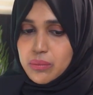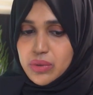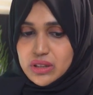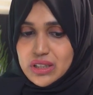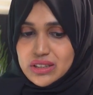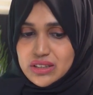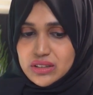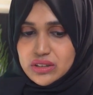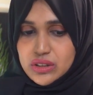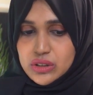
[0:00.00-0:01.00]
but these
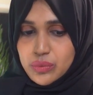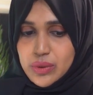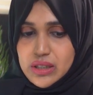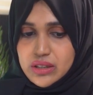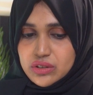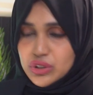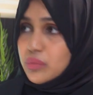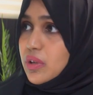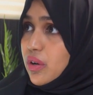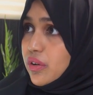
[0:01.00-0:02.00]
sensors will
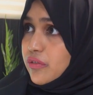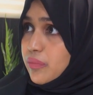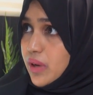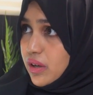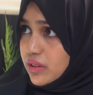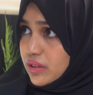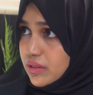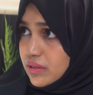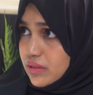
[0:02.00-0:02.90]
consume a lot of power.